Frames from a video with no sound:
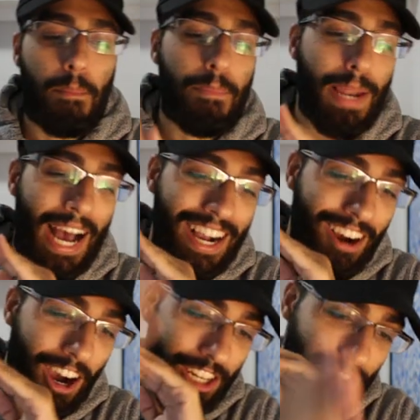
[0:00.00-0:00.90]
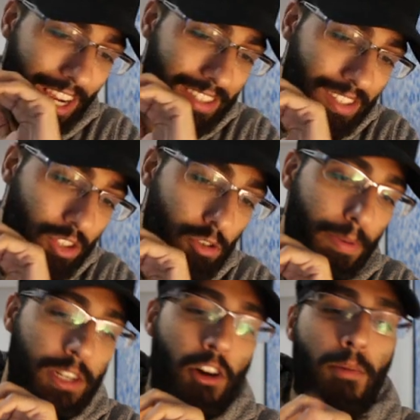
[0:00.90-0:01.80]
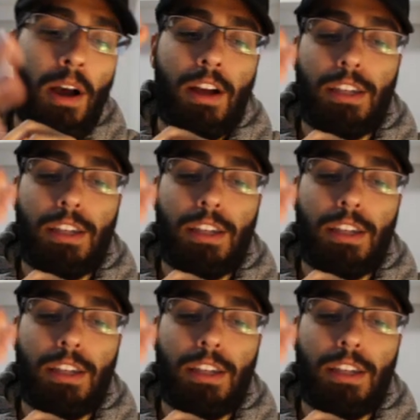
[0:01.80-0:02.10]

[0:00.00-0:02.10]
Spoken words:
Black contrast is super dope.